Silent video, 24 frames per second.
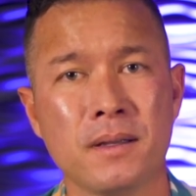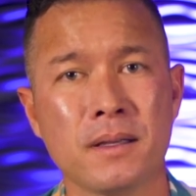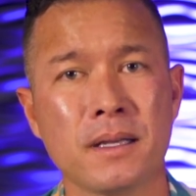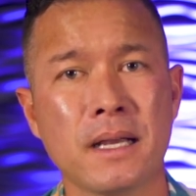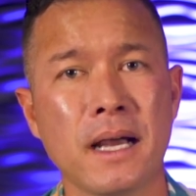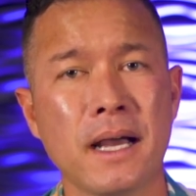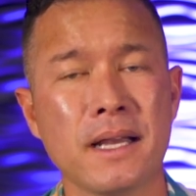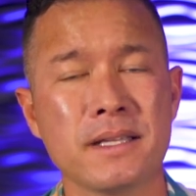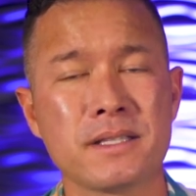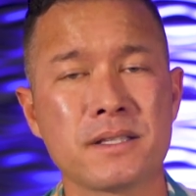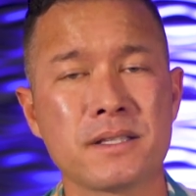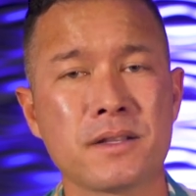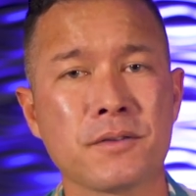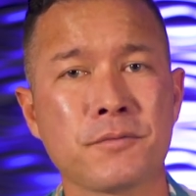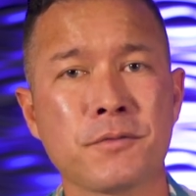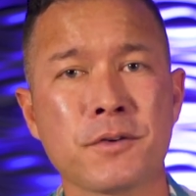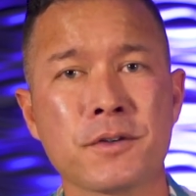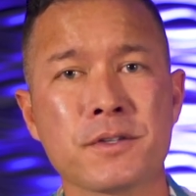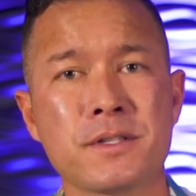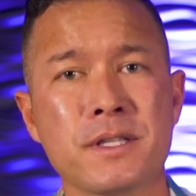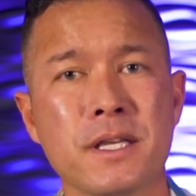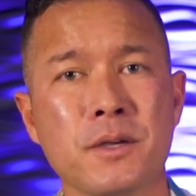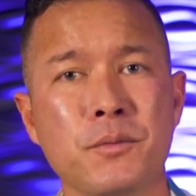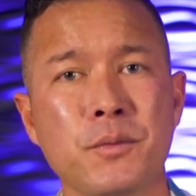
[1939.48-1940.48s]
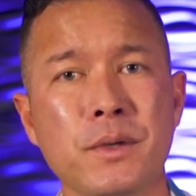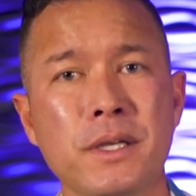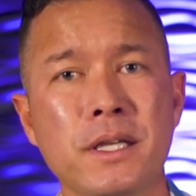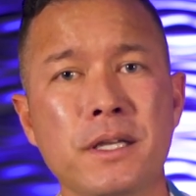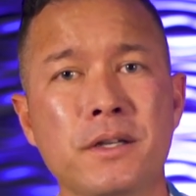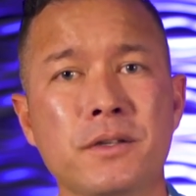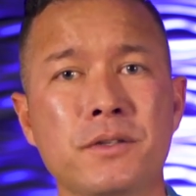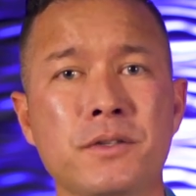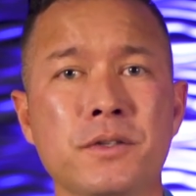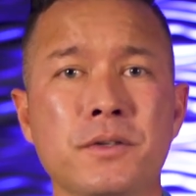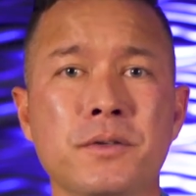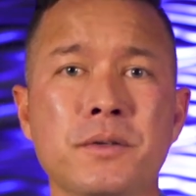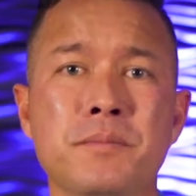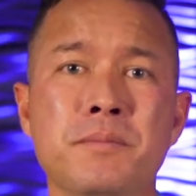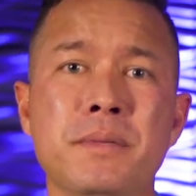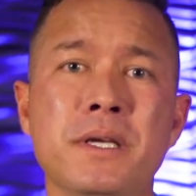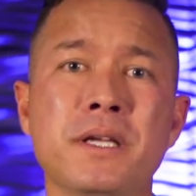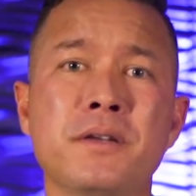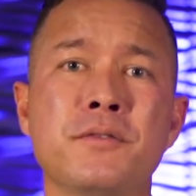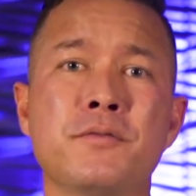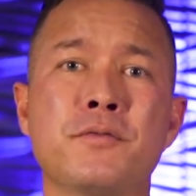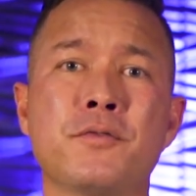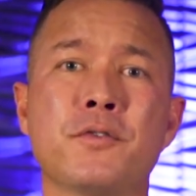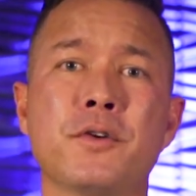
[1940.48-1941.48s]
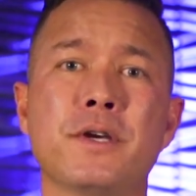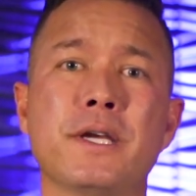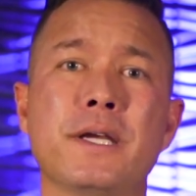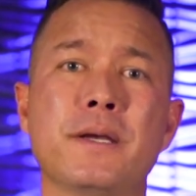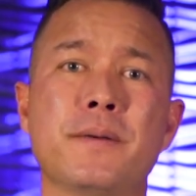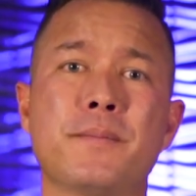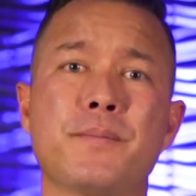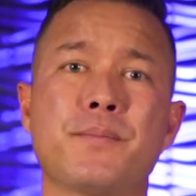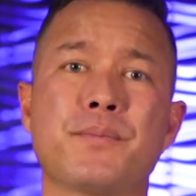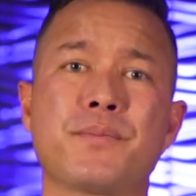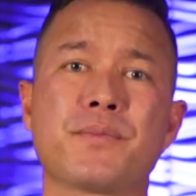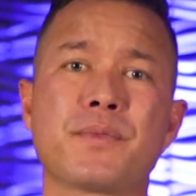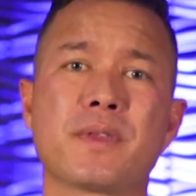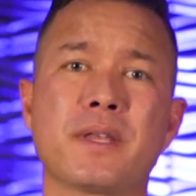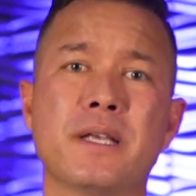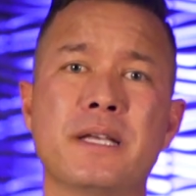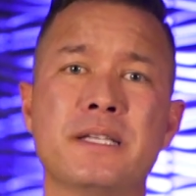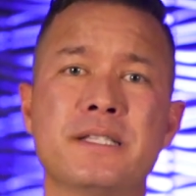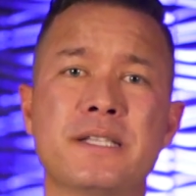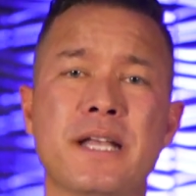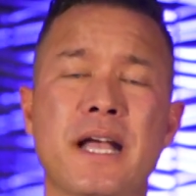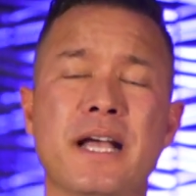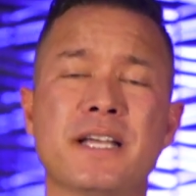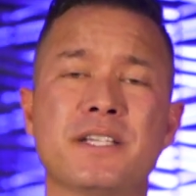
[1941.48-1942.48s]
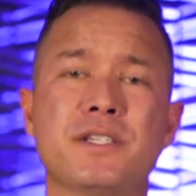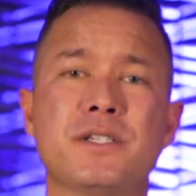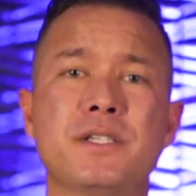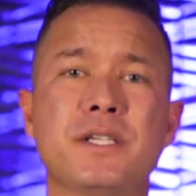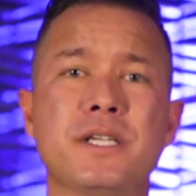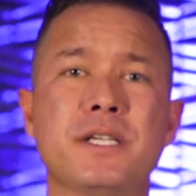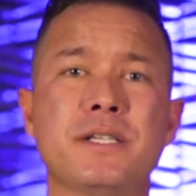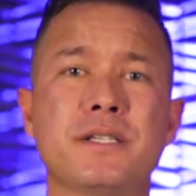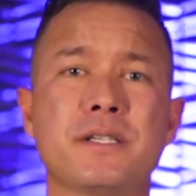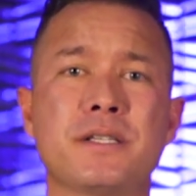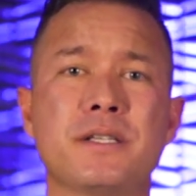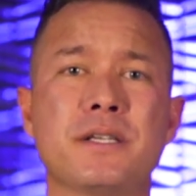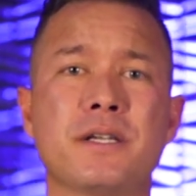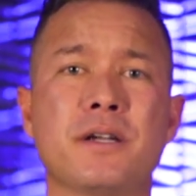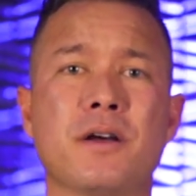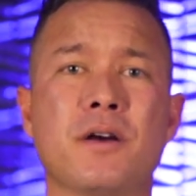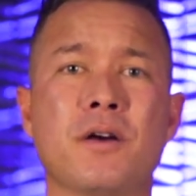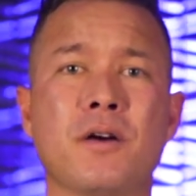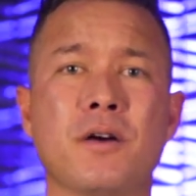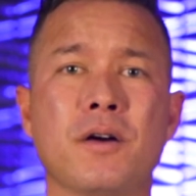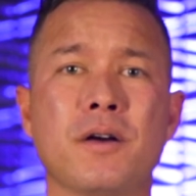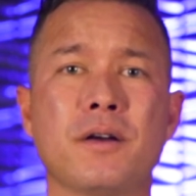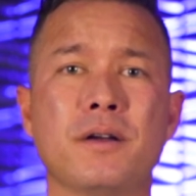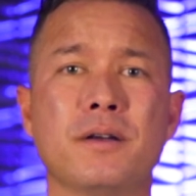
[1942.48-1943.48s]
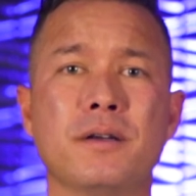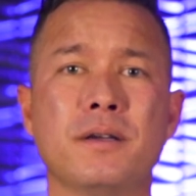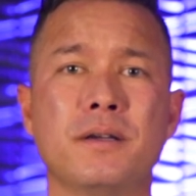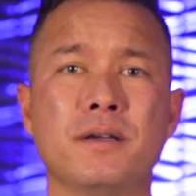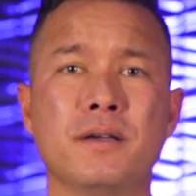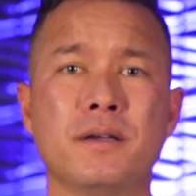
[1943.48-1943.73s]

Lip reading: Guys, the first thing we need to do in being free is ask Jesus in our heart.